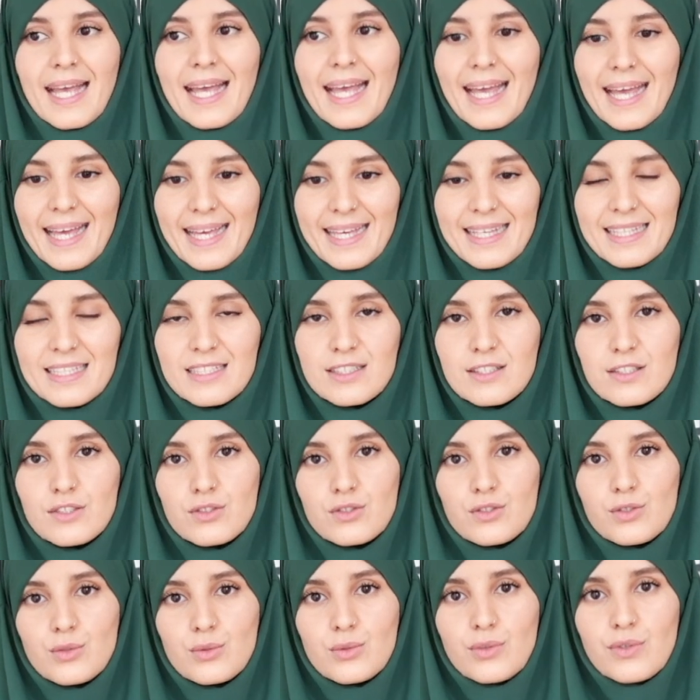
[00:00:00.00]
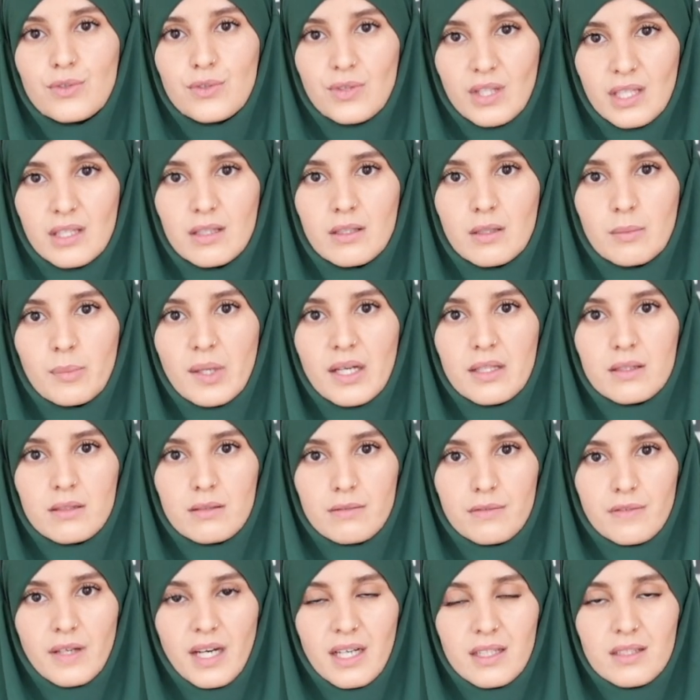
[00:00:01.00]
is to think about the
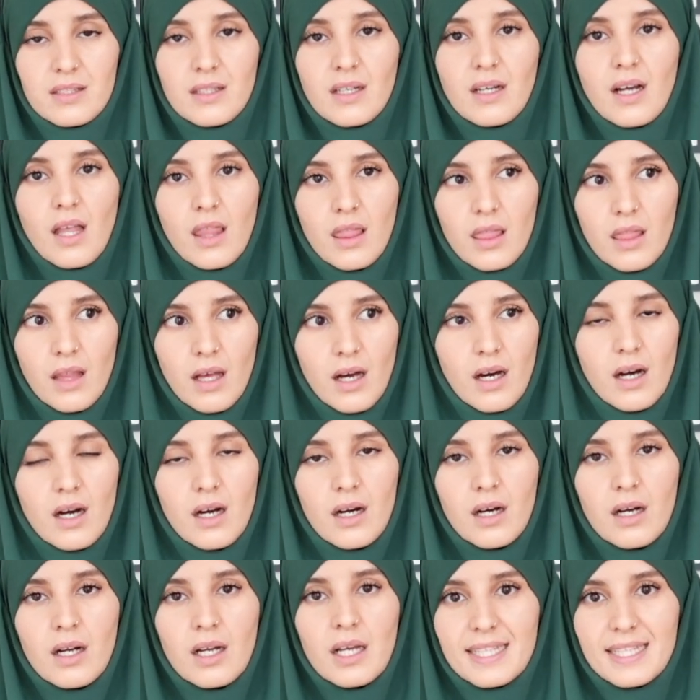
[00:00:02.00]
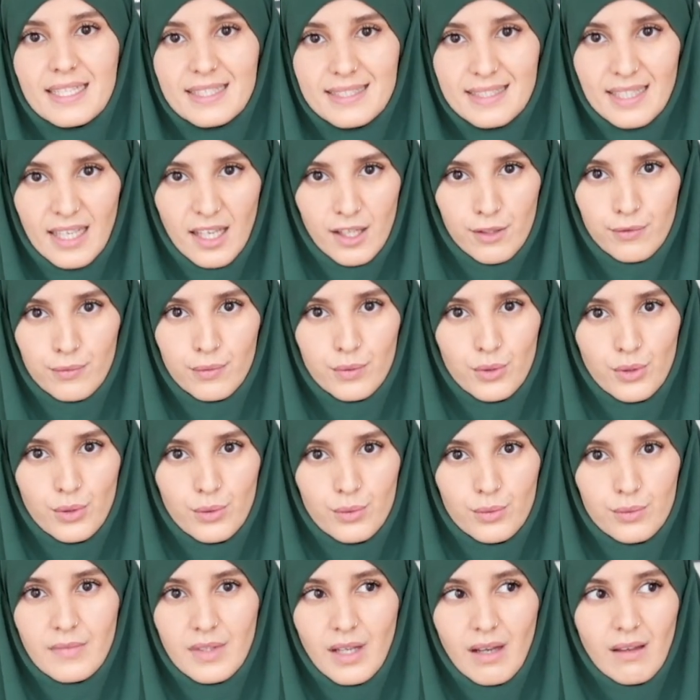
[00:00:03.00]
fact that Allah is there for
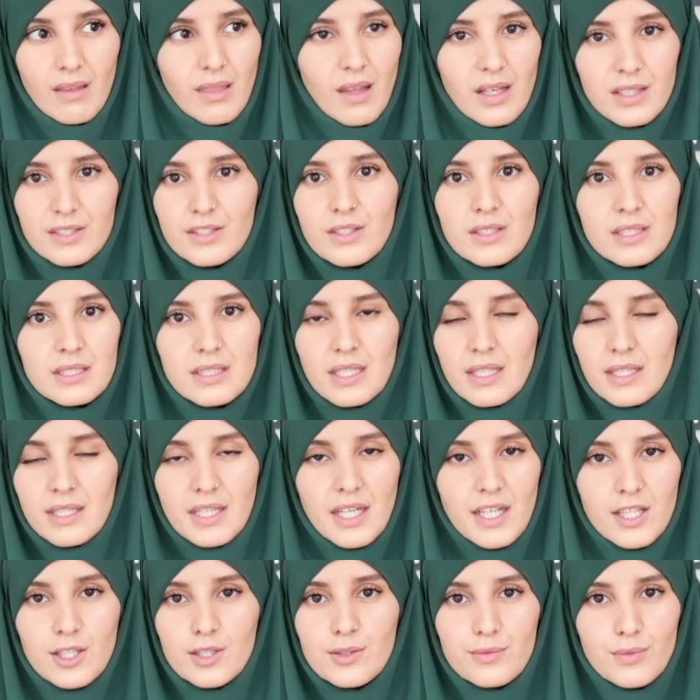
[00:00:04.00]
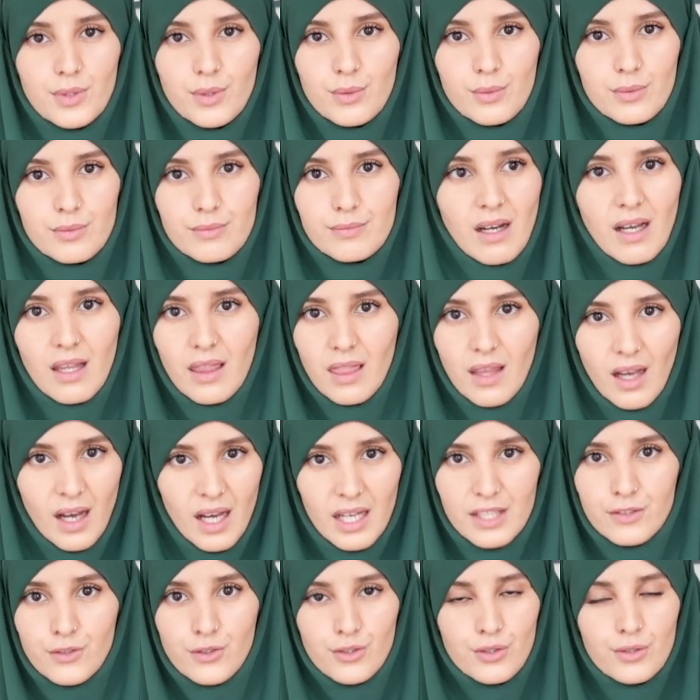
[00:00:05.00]
you. Allah is going to take care of you. Allah
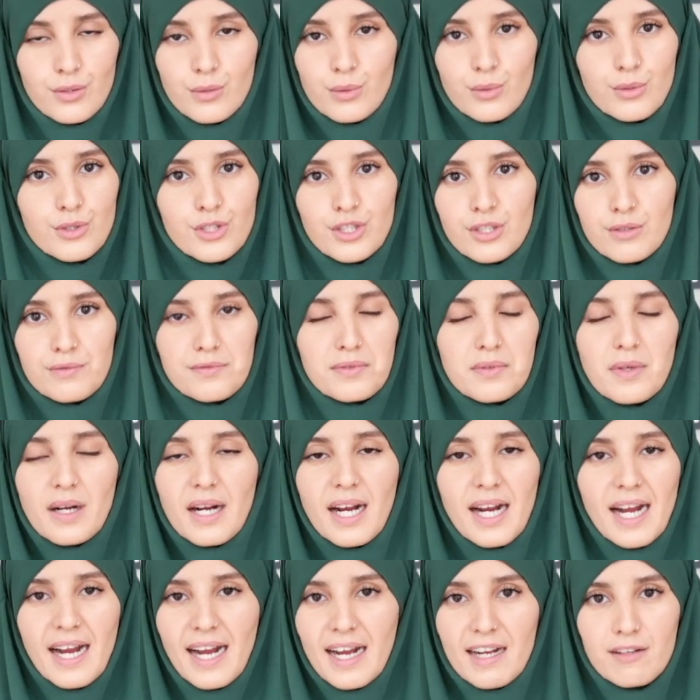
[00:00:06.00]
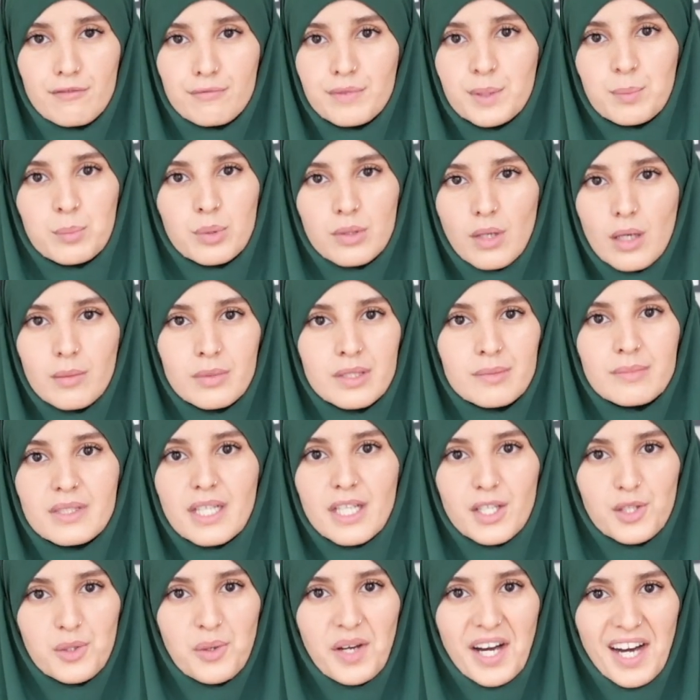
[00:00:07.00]
has a solution for every problem
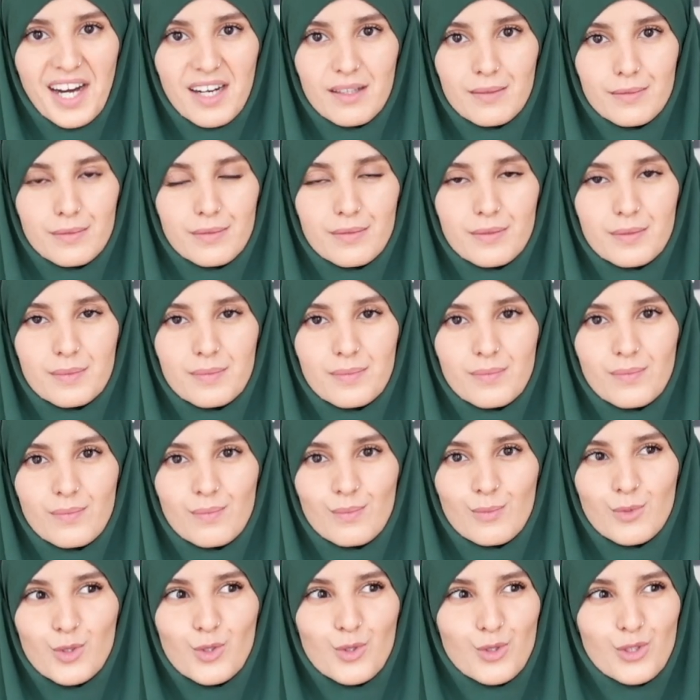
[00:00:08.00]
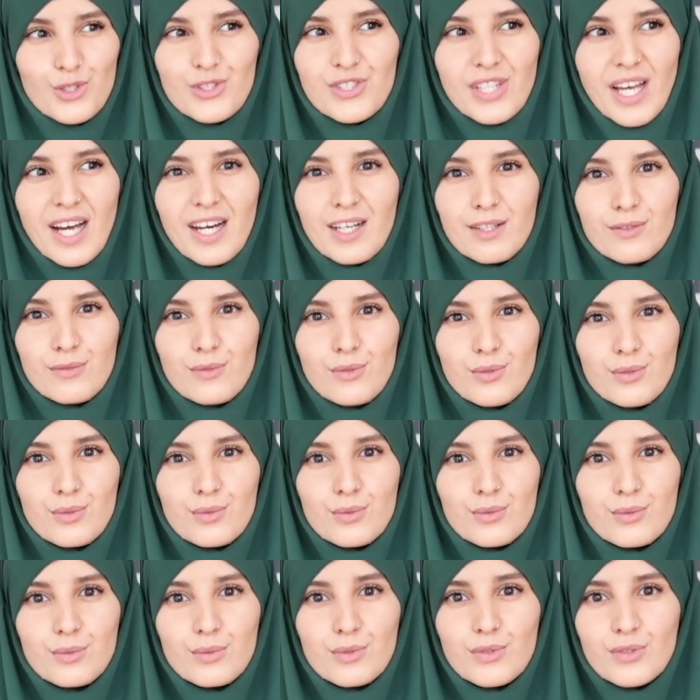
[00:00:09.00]
that you have. You just have
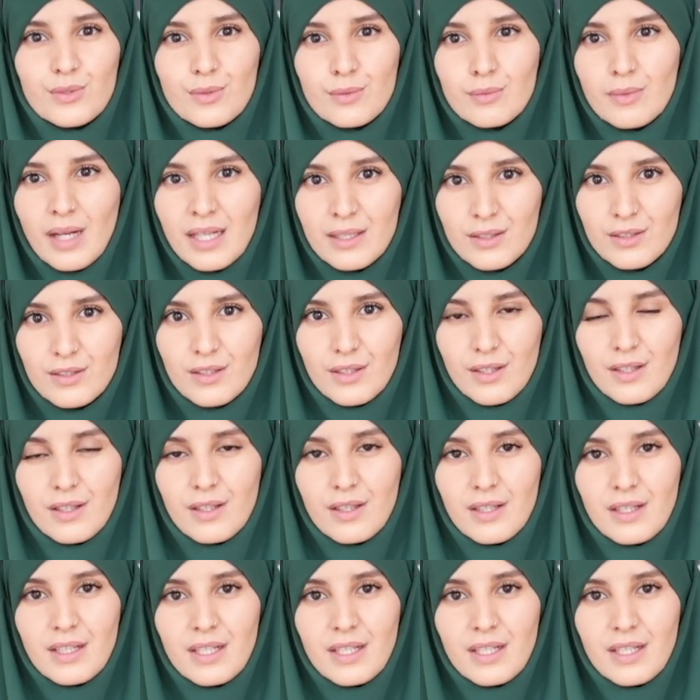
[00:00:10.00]
to surrender,